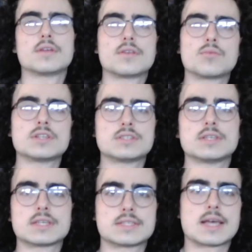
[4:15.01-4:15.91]
What does it
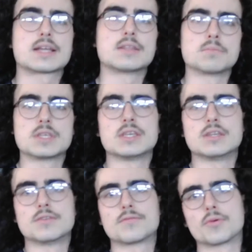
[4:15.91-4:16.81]
exactly
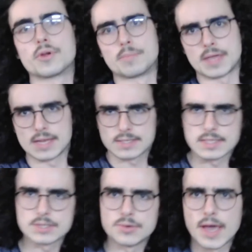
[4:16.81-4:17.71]
mean for a painting
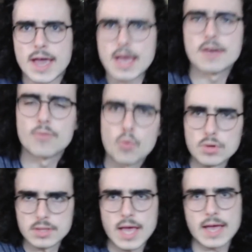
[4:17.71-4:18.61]
to have or
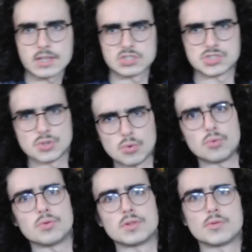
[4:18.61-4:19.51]
lack
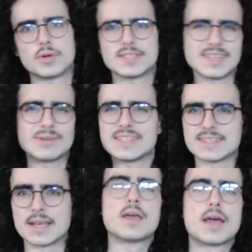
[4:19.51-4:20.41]
soul? What is
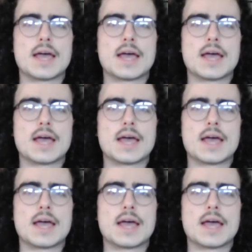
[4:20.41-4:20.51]
that?